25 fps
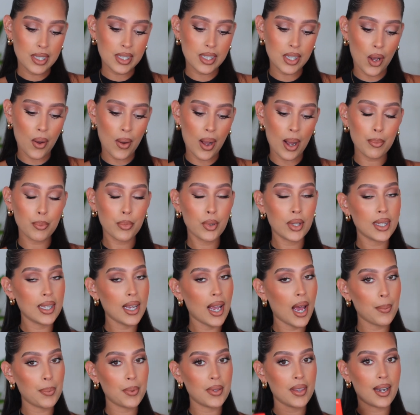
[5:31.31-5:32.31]
so I'm really
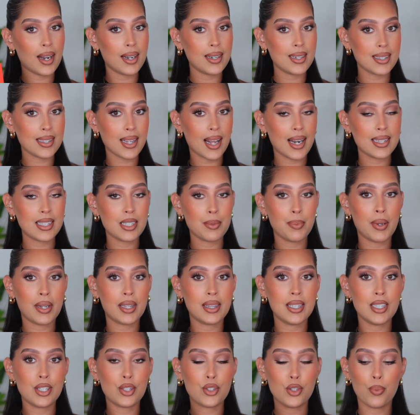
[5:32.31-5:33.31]
happy that I decided to
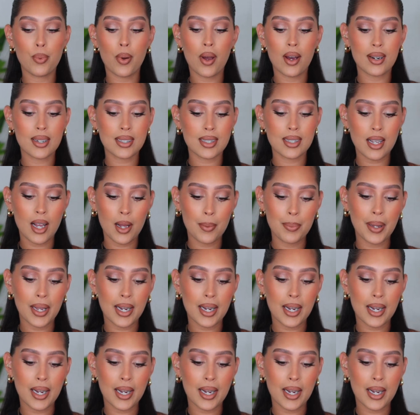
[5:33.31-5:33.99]
pick these two products up.